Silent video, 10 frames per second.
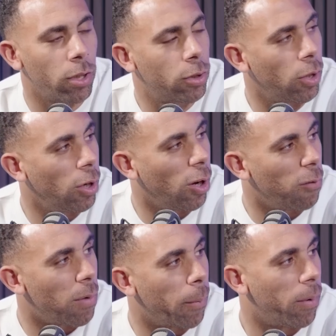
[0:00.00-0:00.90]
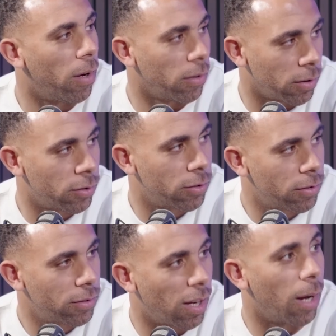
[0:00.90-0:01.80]
it to a lot of my partners
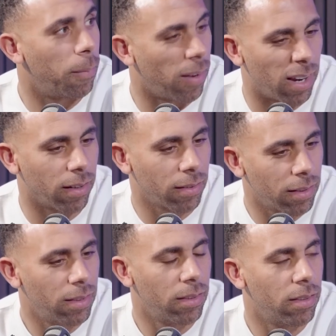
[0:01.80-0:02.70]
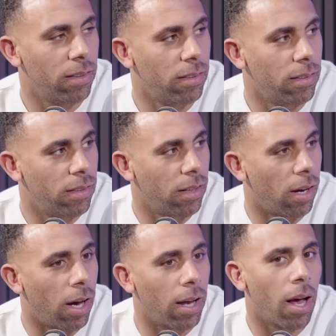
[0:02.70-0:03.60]
that yeah, I've like.
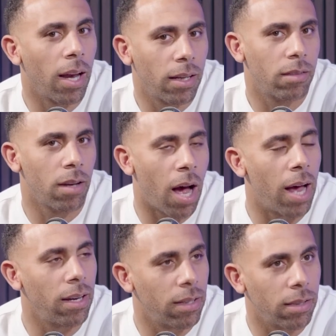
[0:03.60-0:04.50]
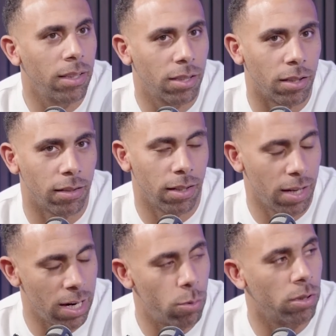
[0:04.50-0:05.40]
Yeah. I I I listen.
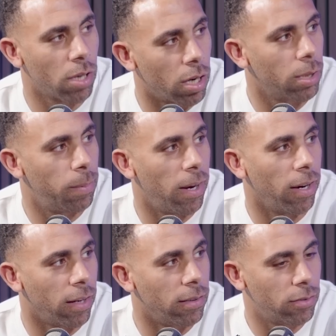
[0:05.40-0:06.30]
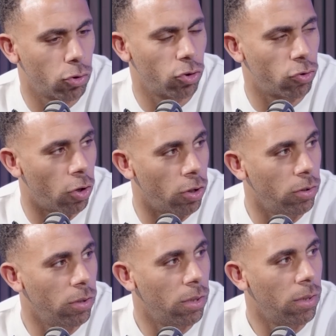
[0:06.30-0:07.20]
He was hard to play against, strong.